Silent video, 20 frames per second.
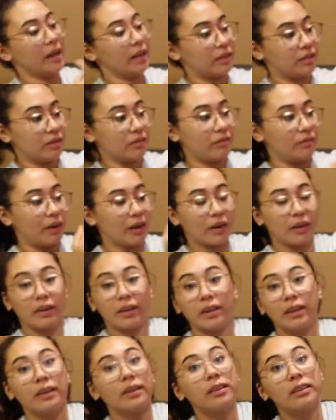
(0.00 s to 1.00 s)
It's
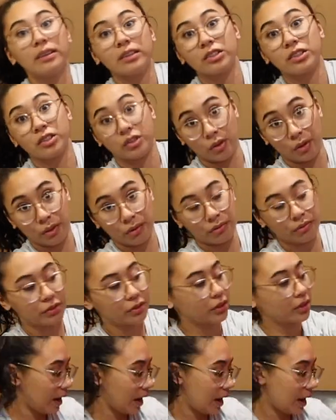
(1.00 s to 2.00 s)
very
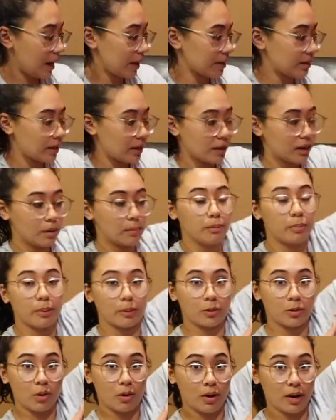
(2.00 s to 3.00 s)
soft. And it has
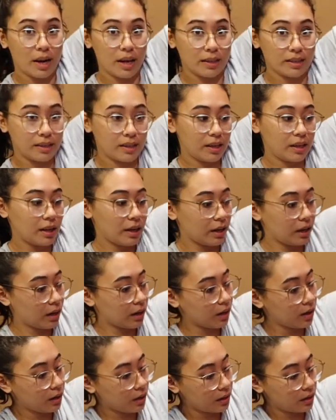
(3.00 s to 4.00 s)
botones
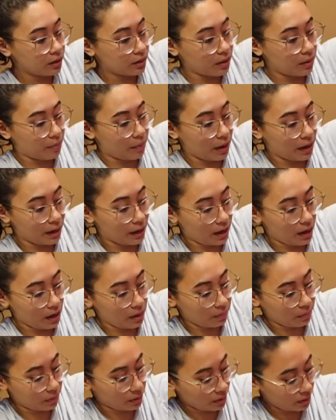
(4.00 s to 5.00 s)
here to button
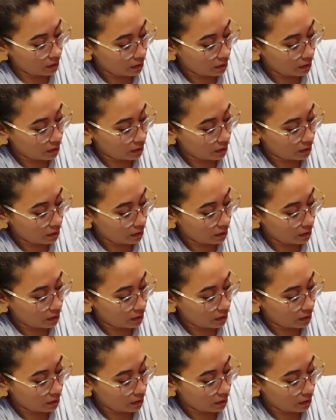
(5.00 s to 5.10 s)
up.